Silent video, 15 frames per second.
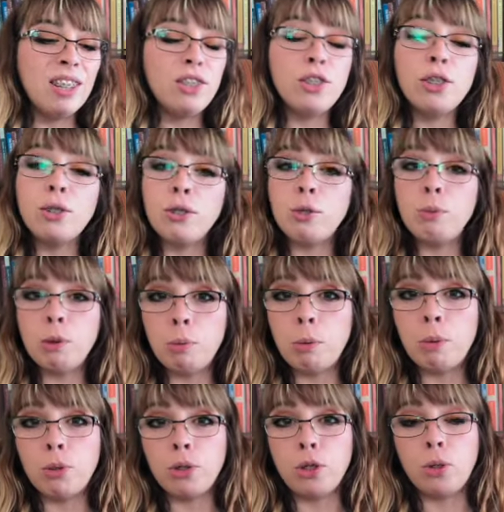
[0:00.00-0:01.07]
So The Christmas
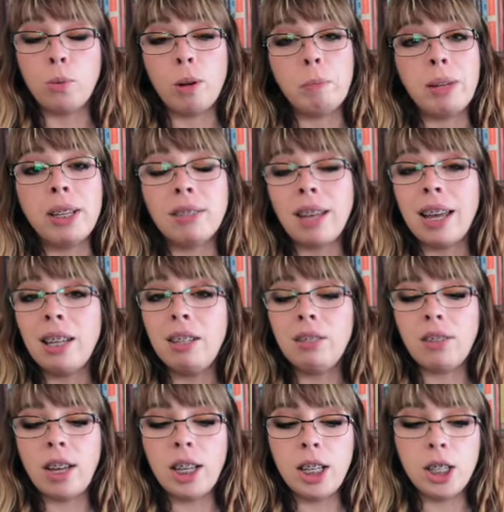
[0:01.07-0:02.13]
Proposal is one, because I had
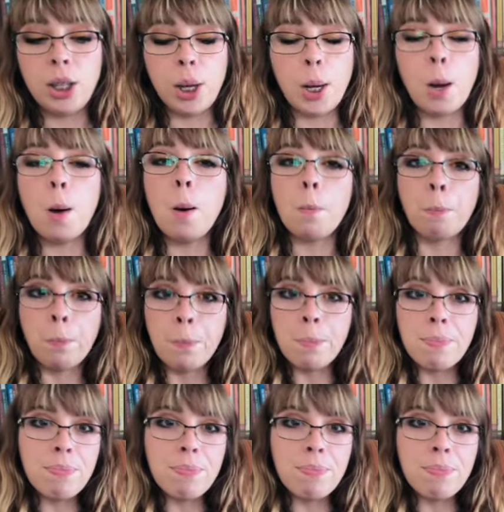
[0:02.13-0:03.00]
decided, like, oh,